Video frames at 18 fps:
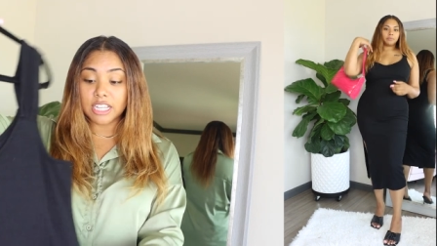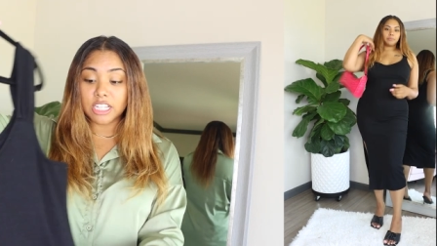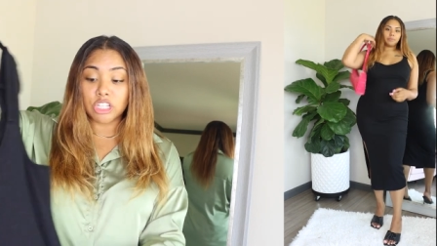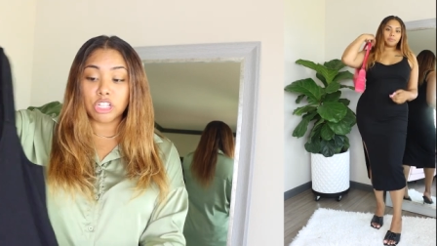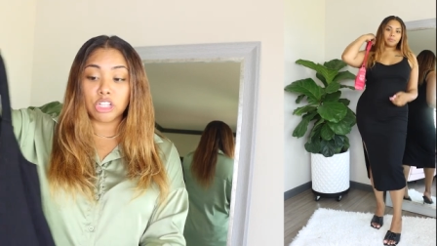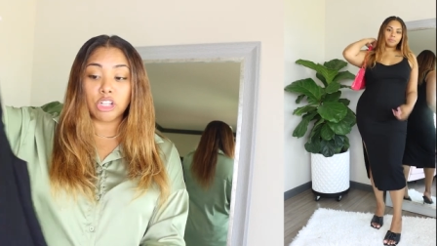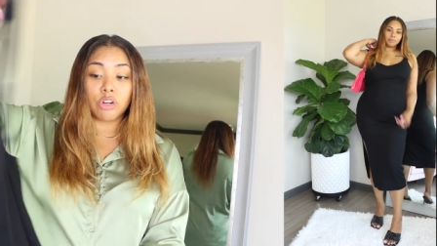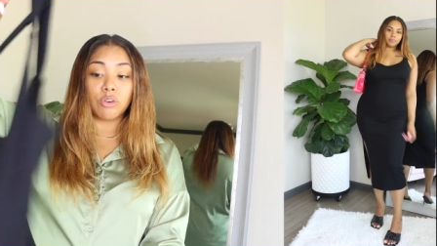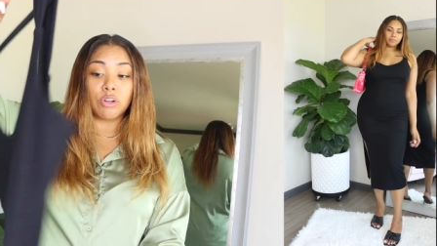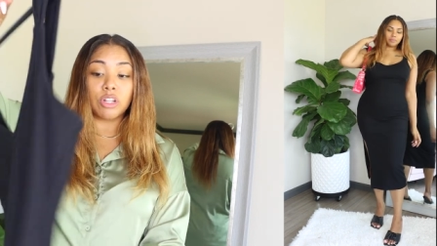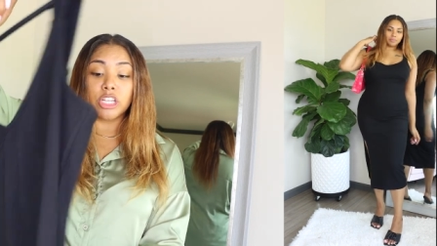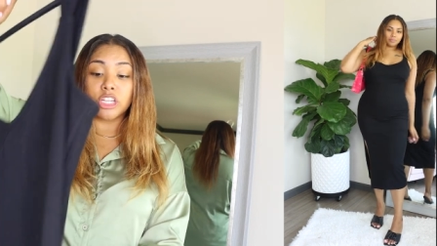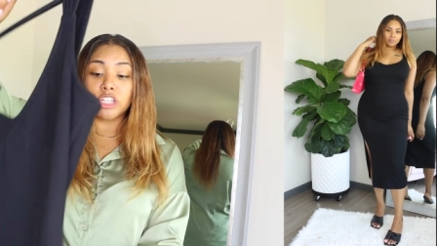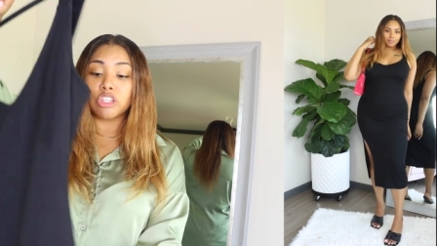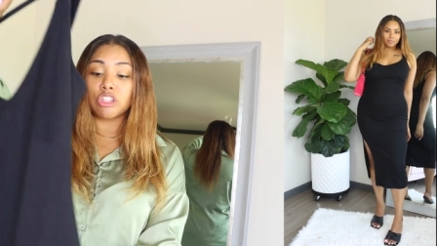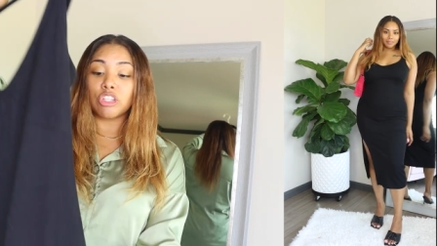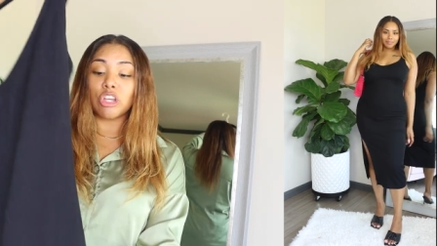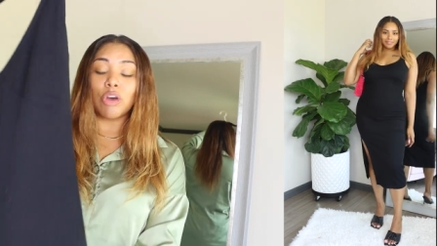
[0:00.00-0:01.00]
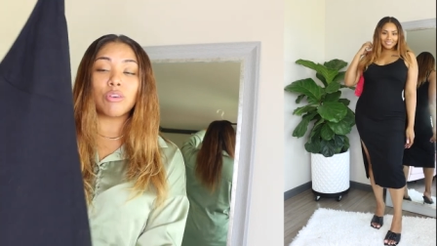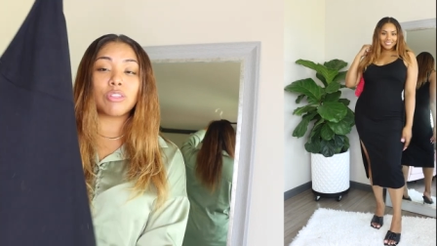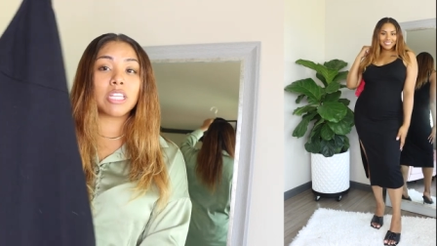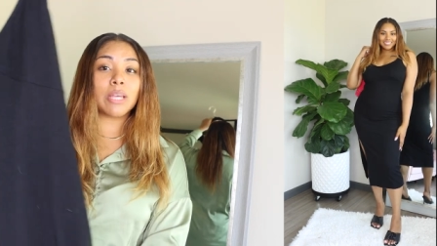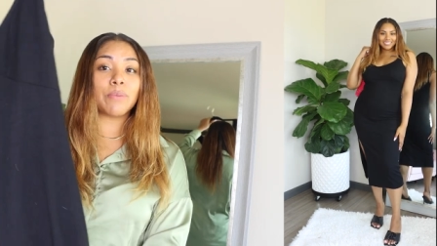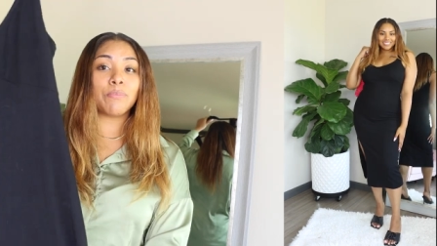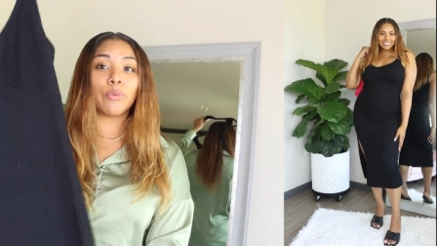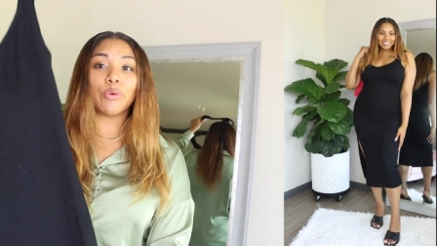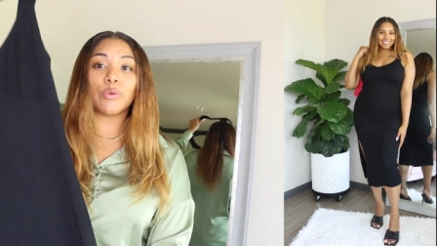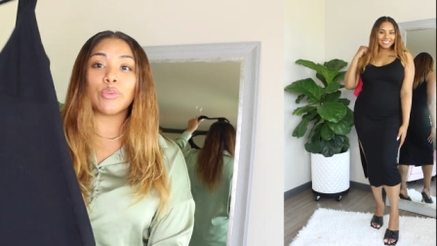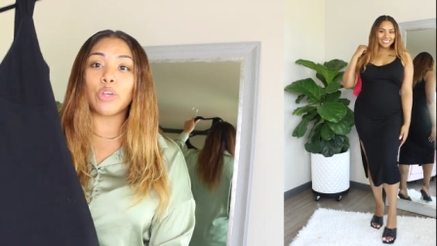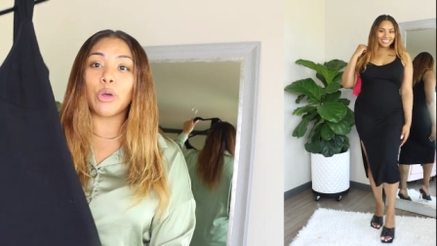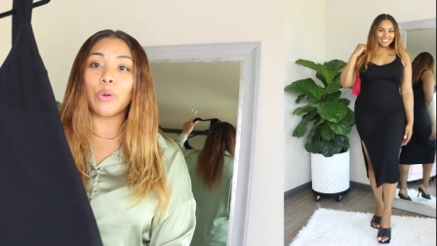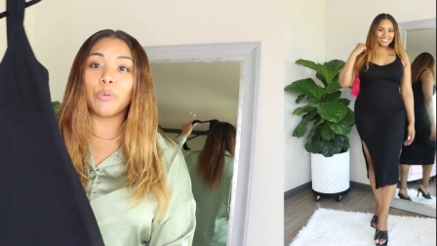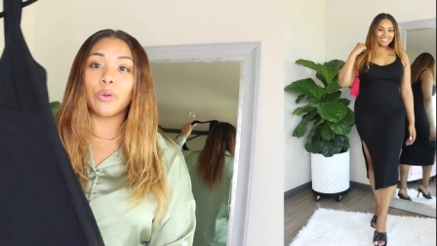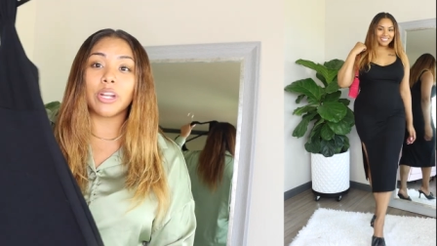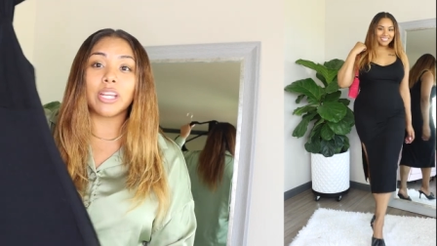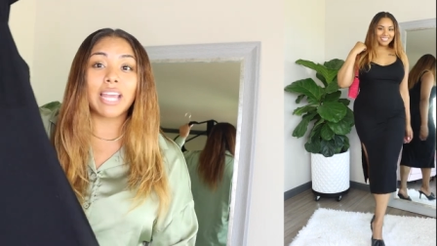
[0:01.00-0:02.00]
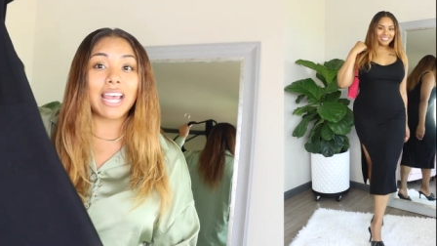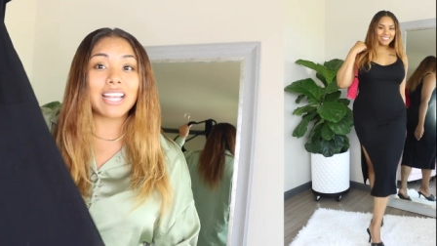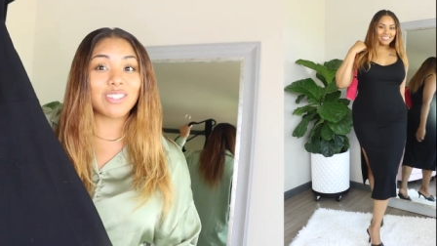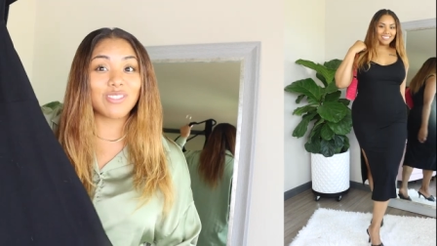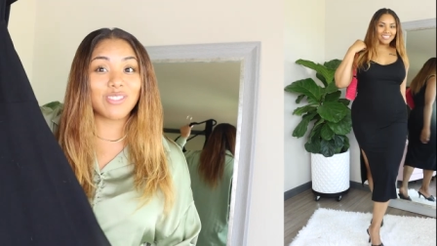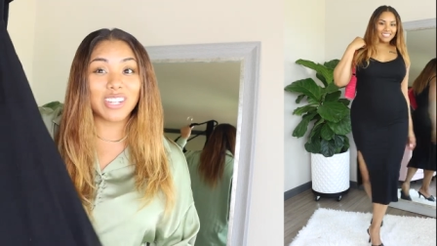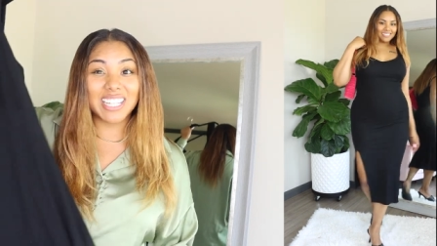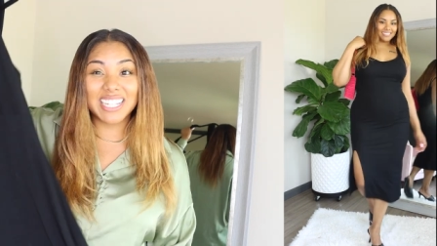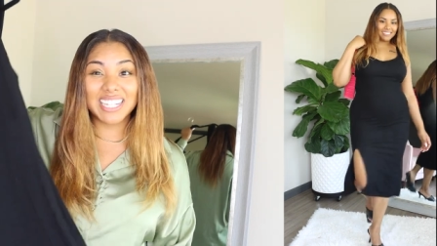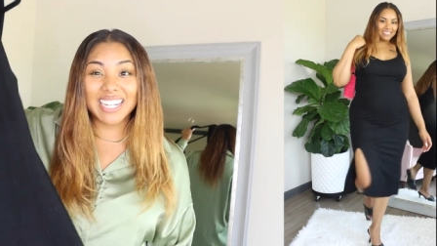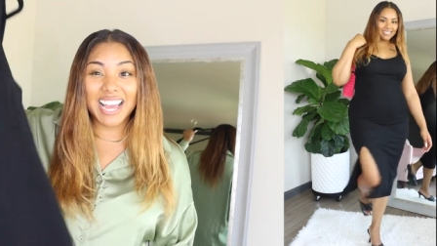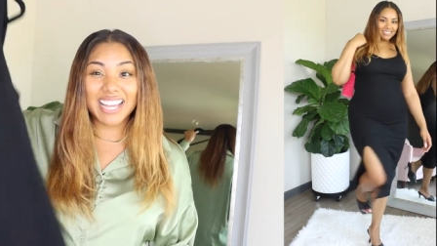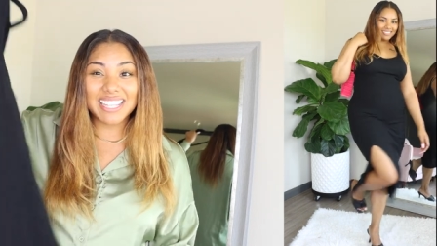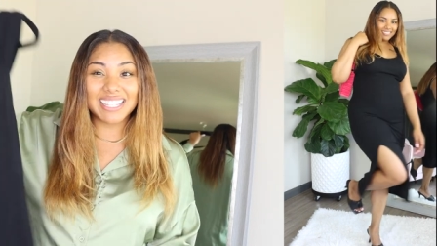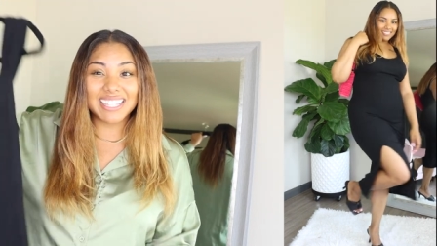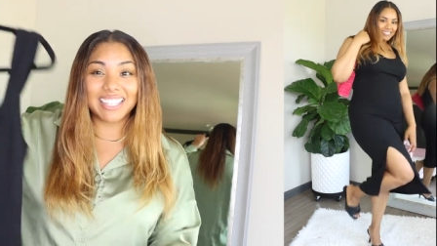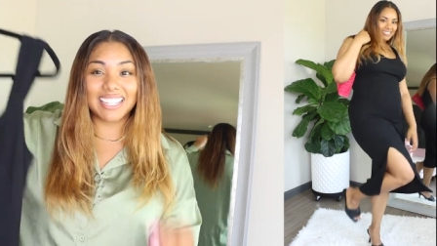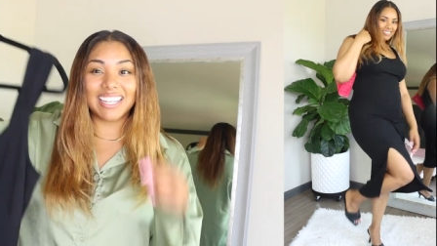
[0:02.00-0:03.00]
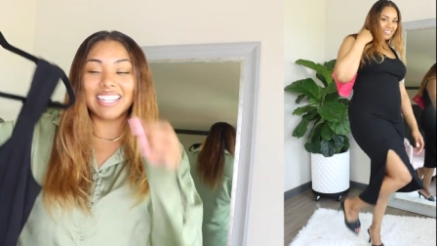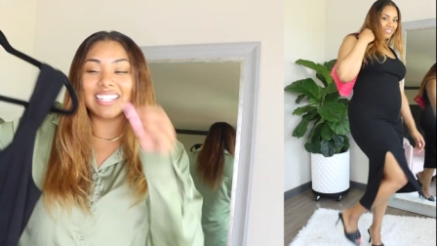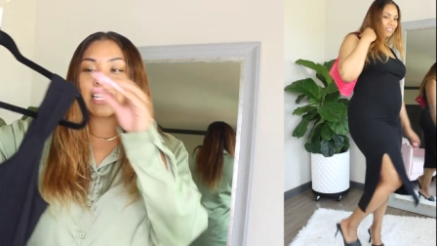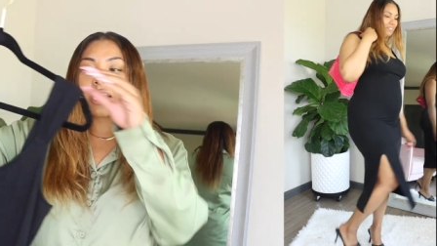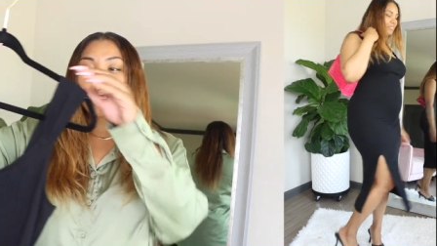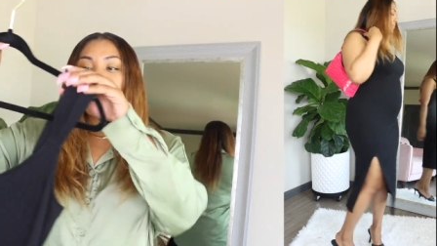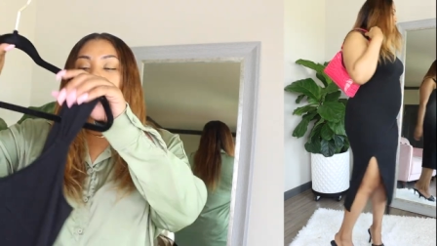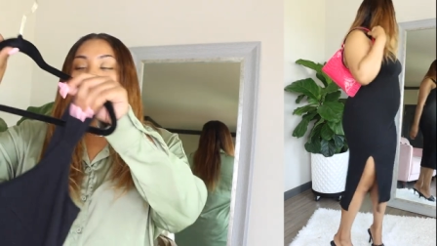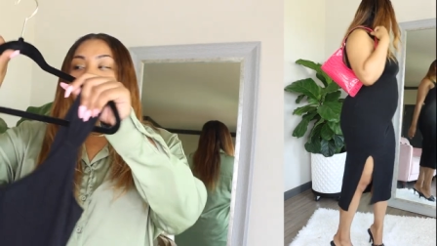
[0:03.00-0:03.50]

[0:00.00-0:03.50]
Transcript: It's literally so simple, so pretty. It has a really nice slit.